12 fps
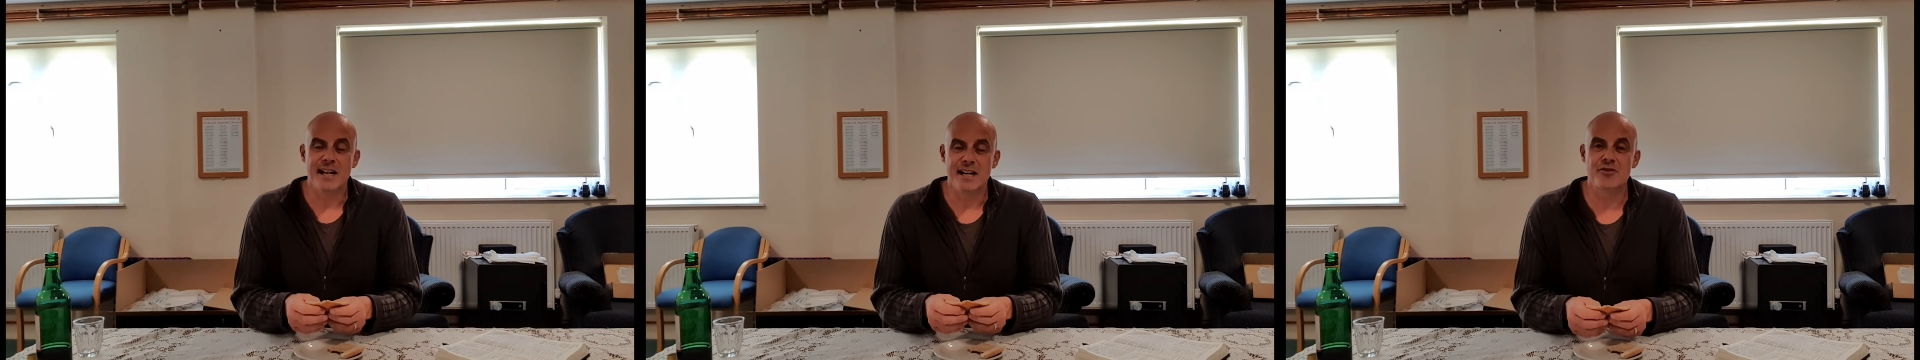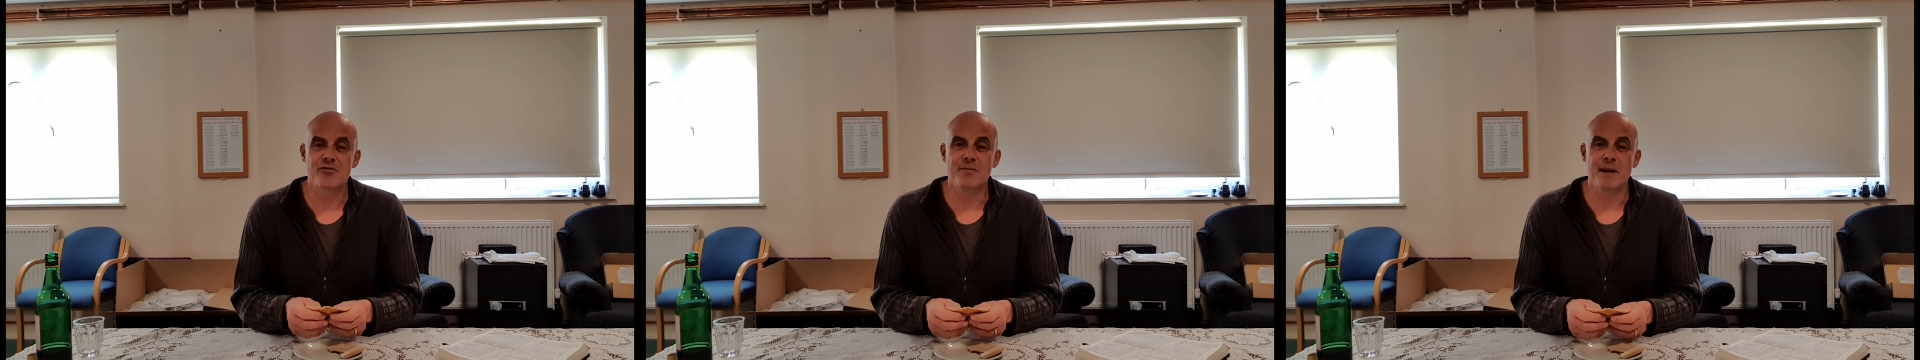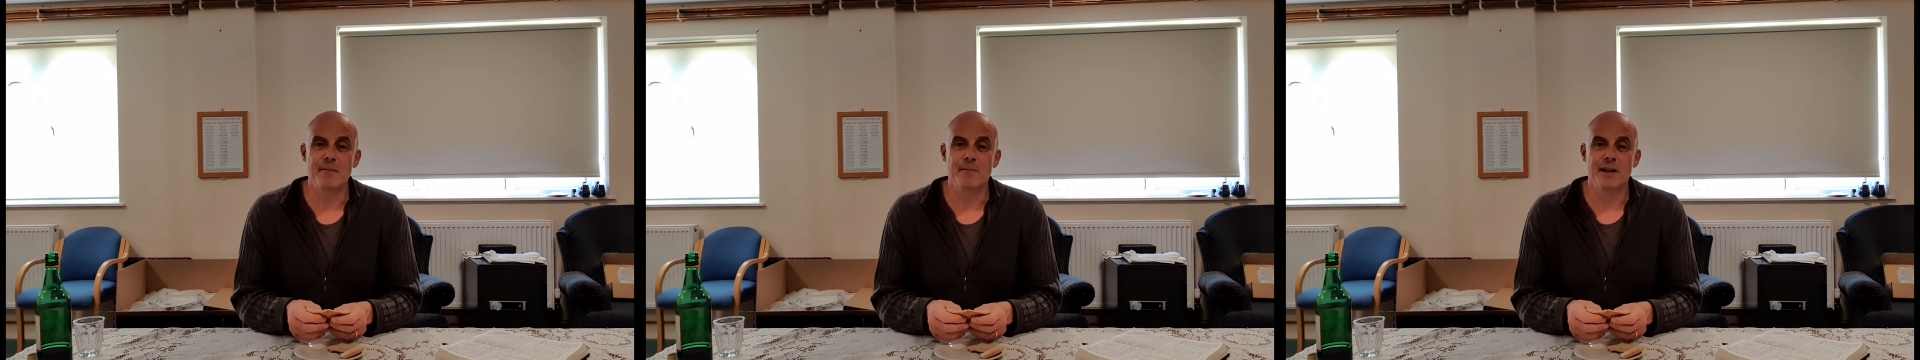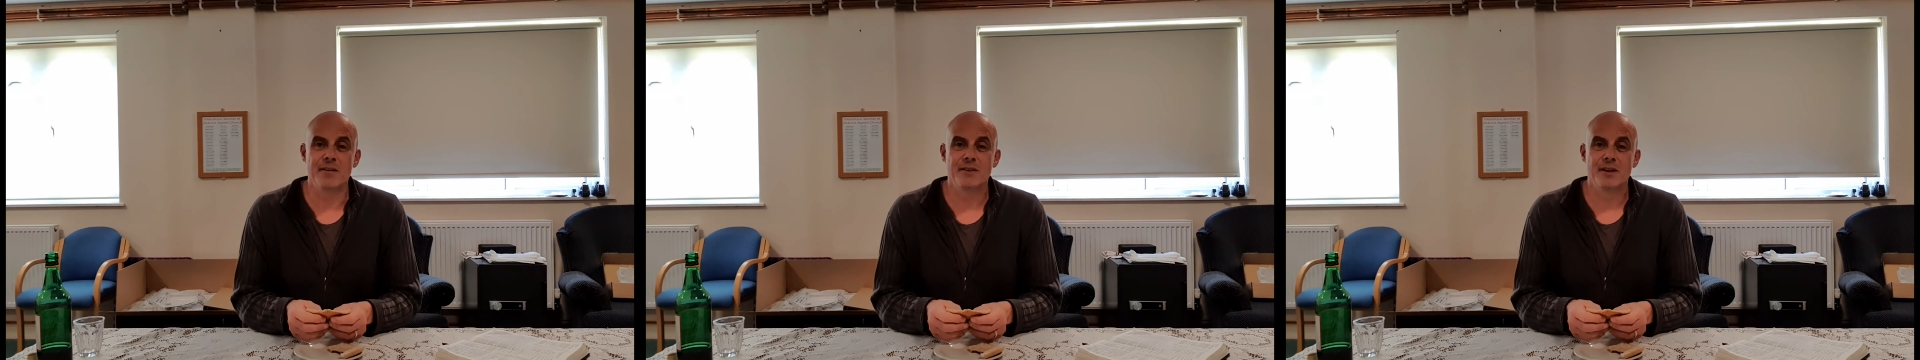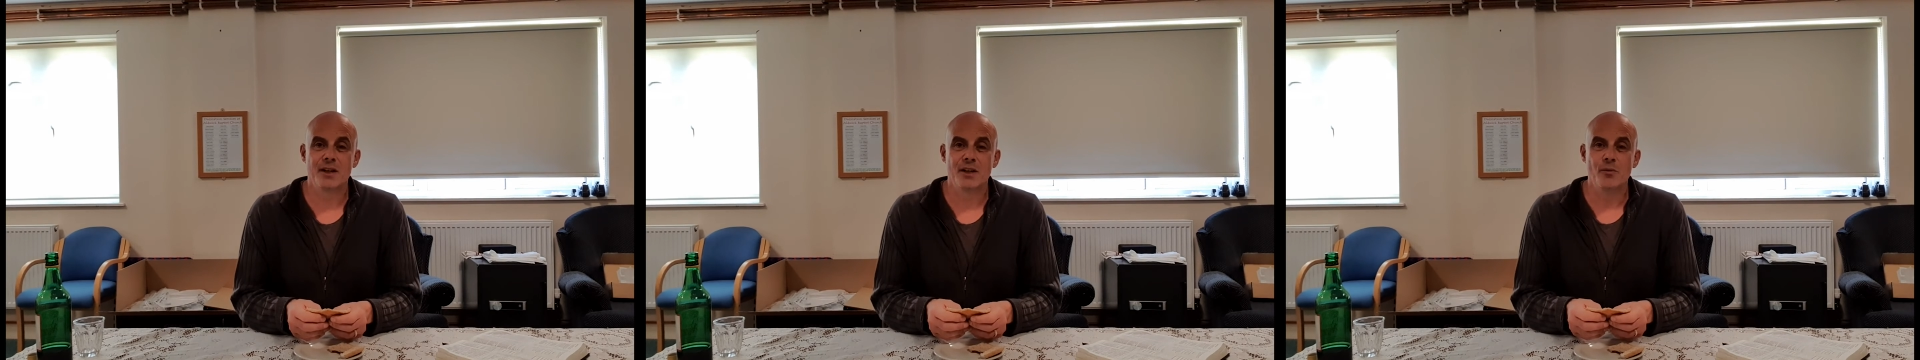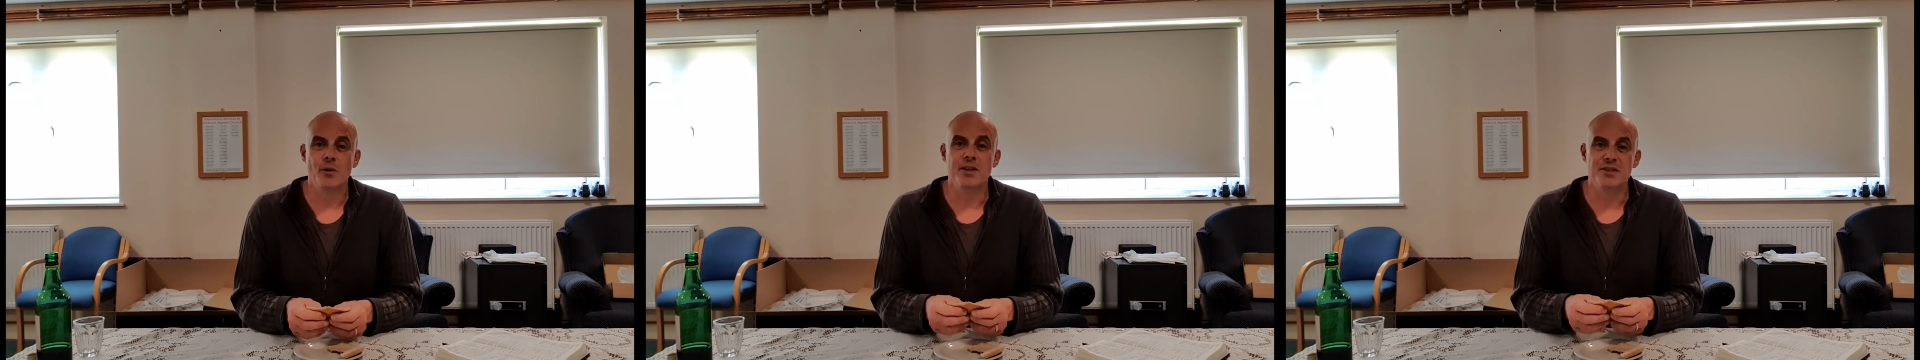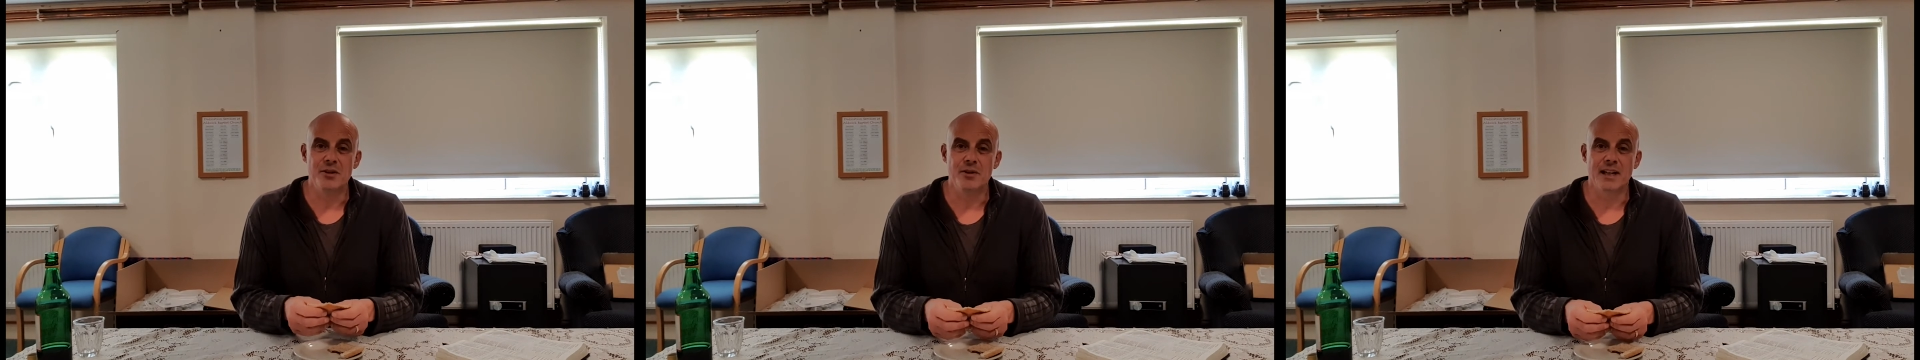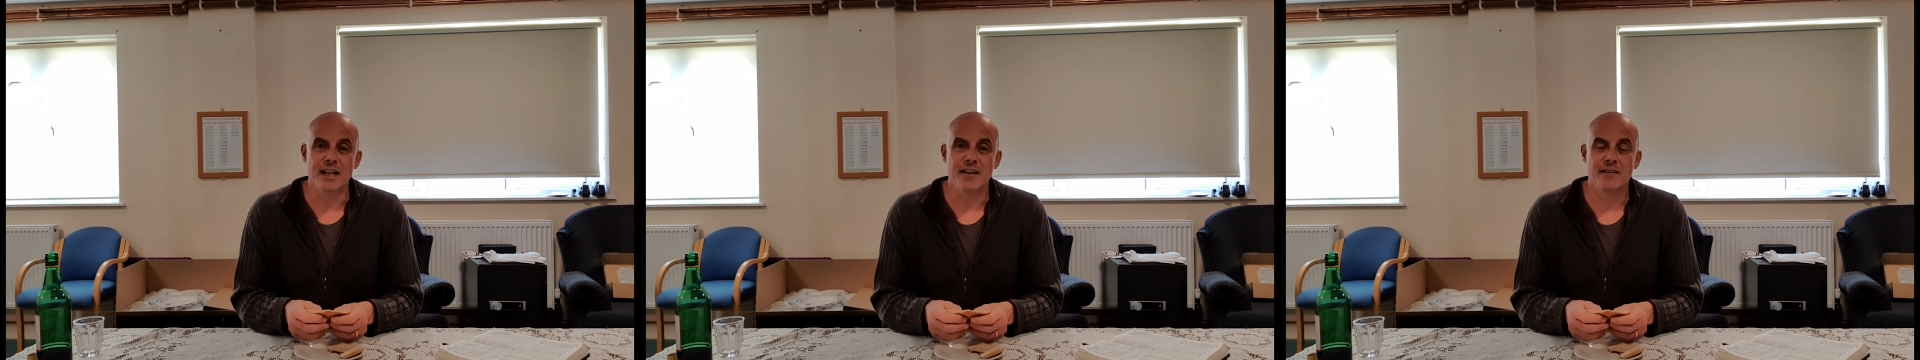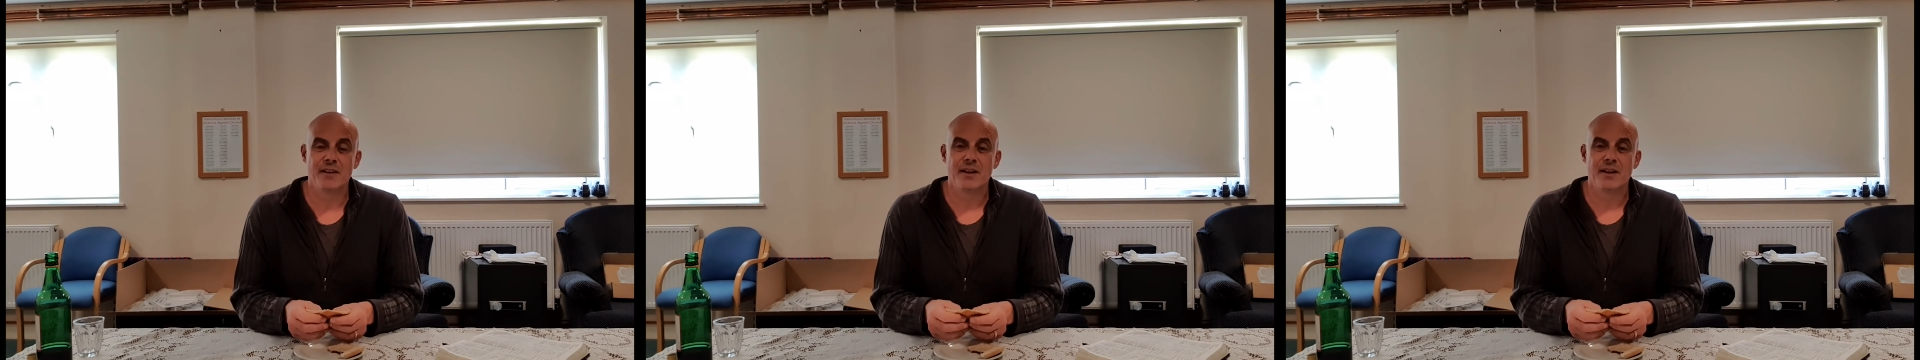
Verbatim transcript: us remember we're doing it